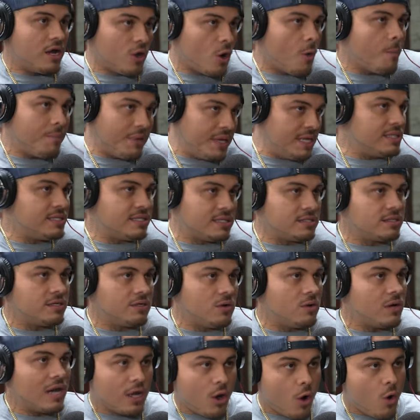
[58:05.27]
an obese, you
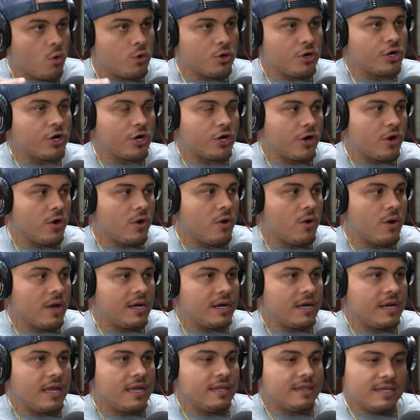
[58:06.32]
know, like older yeah. girl,
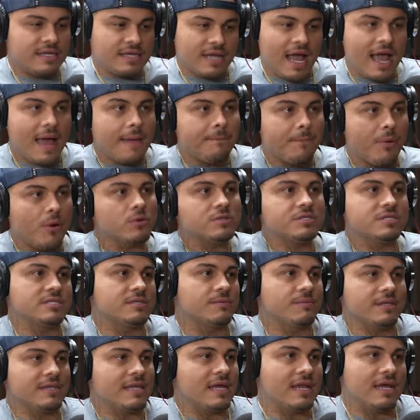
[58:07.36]
and and I had posted
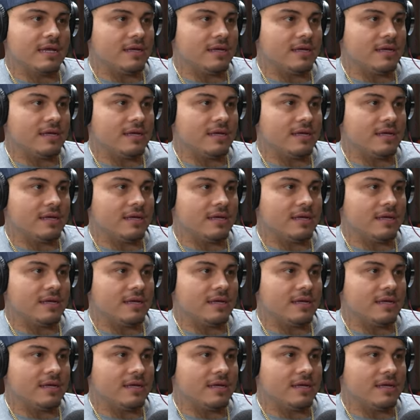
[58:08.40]
something like that.